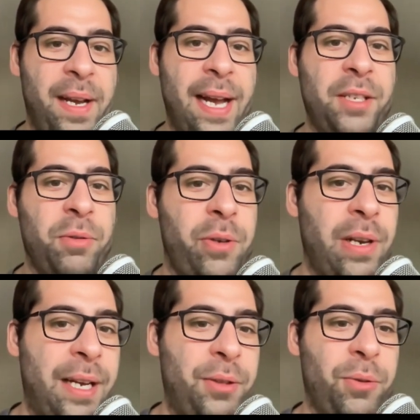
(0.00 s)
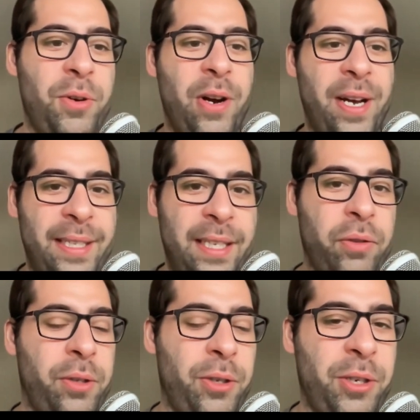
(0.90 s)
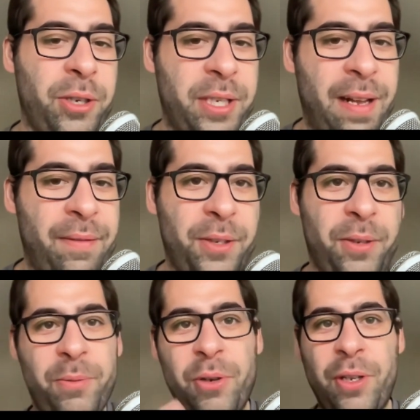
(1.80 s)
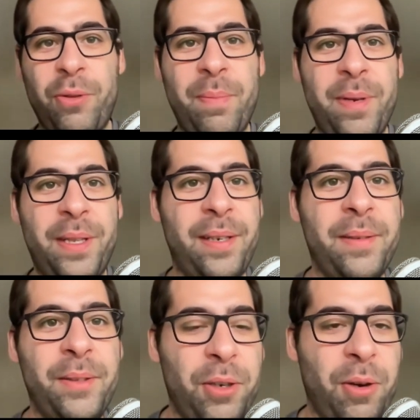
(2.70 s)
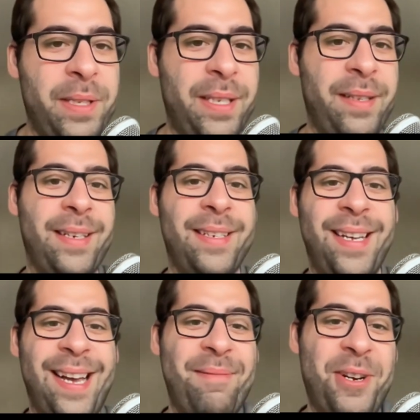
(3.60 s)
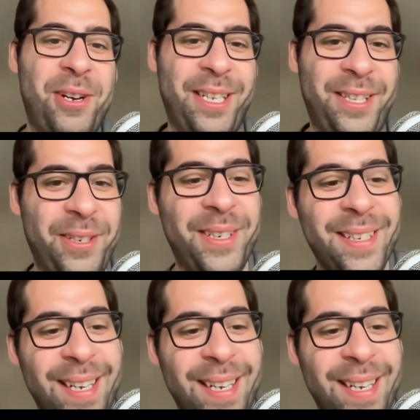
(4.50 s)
Guys, would you like to go ahead and introduce yourselves? You're going to do a better job at it than I'm going to do.